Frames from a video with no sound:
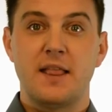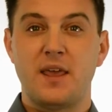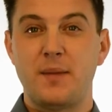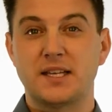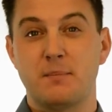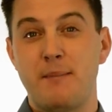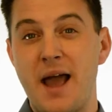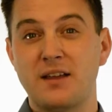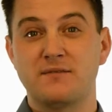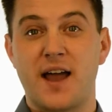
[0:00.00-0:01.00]
that makes
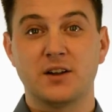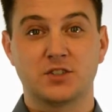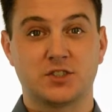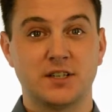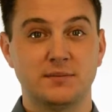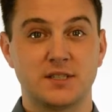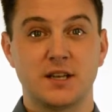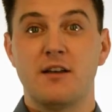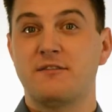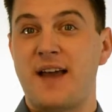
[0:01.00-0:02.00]
mounting vinyl strips
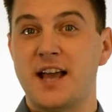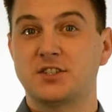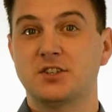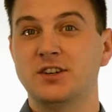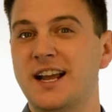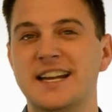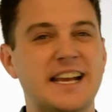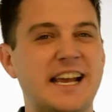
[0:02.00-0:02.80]
faster and